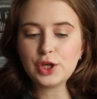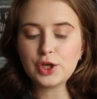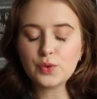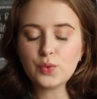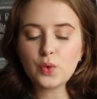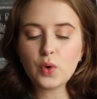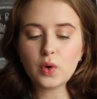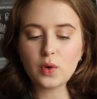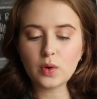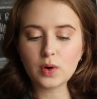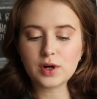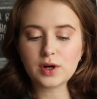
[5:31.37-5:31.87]
you
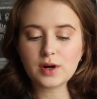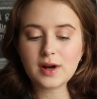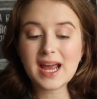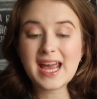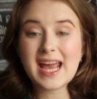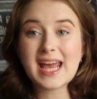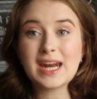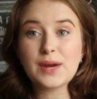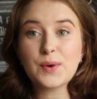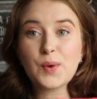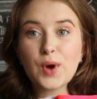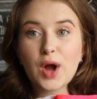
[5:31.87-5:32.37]
will order
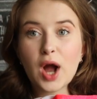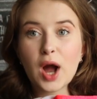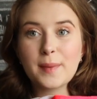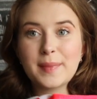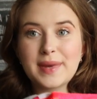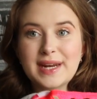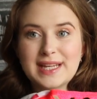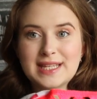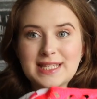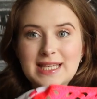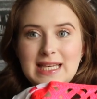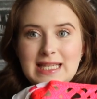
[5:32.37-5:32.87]
it and it will come
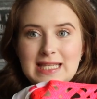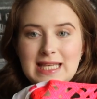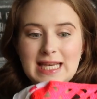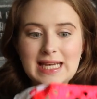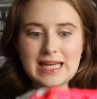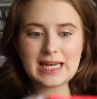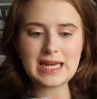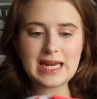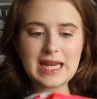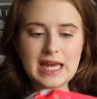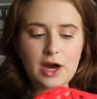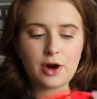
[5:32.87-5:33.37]
and it's this
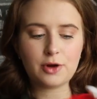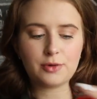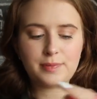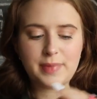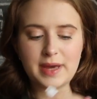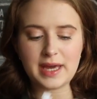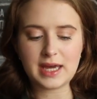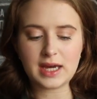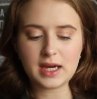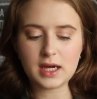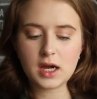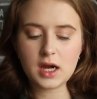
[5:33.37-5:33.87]
like neon
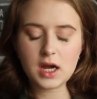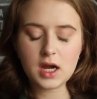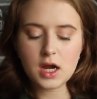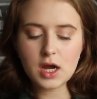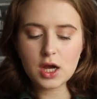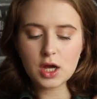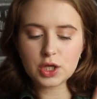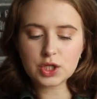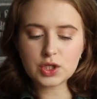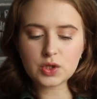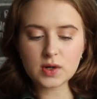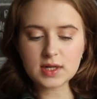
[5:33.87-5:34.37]
pink.
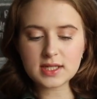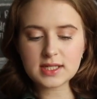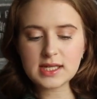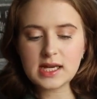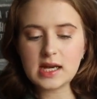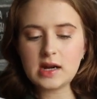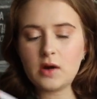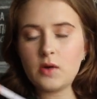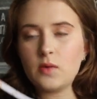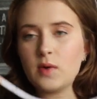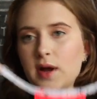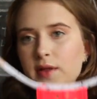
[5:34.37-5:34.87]
So honestly,
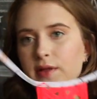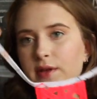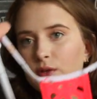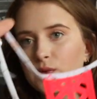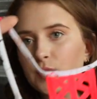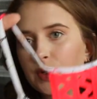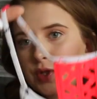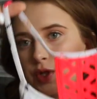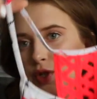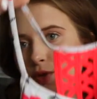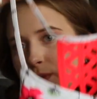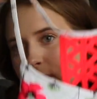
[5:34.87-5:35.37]
I don't wear this one too